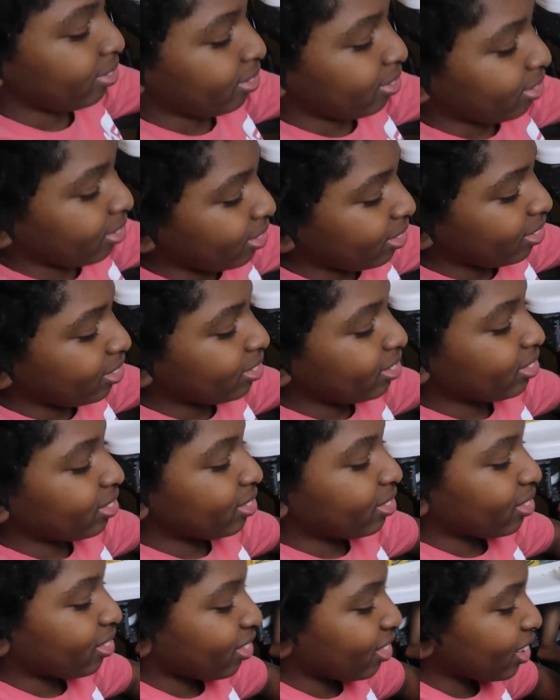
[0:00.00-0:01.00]
All right, so
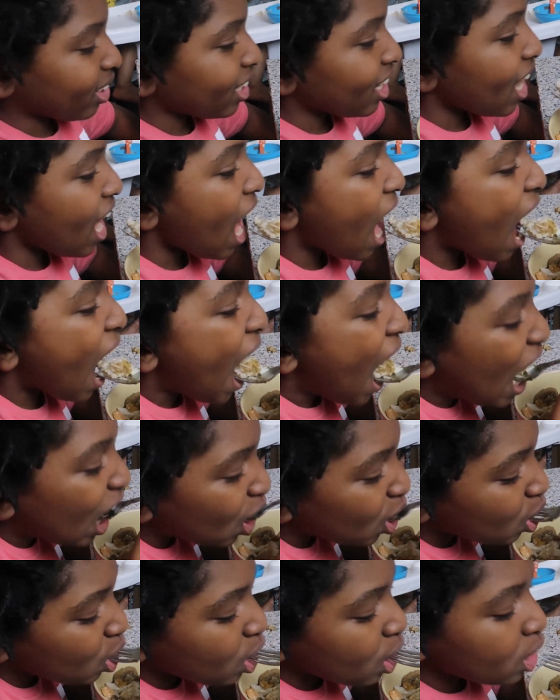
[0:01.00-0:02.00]
Rocky's been tearing it
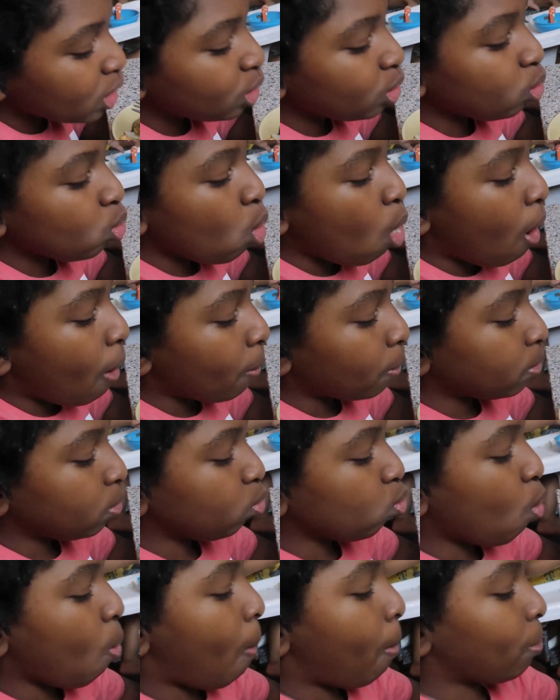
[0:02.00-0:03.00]
up. How is it,
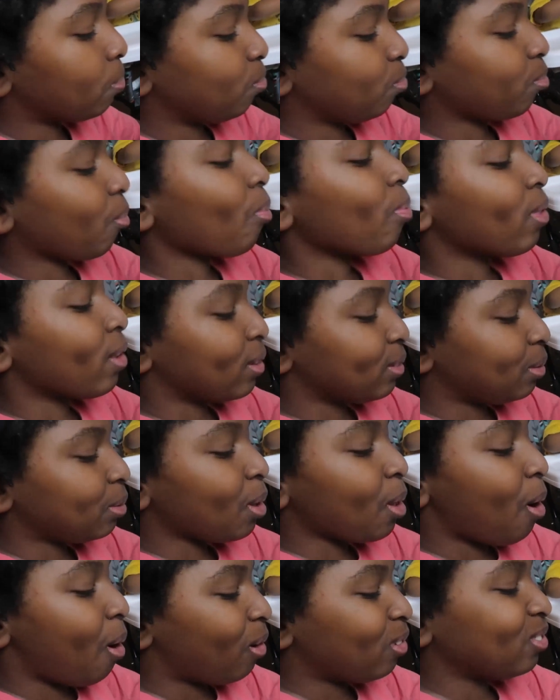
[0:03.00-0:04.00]
Rocky?
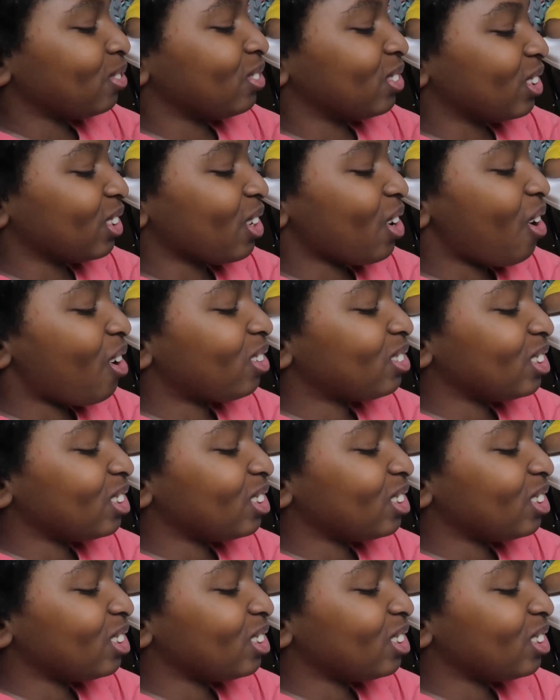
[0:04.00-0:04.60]
It's good?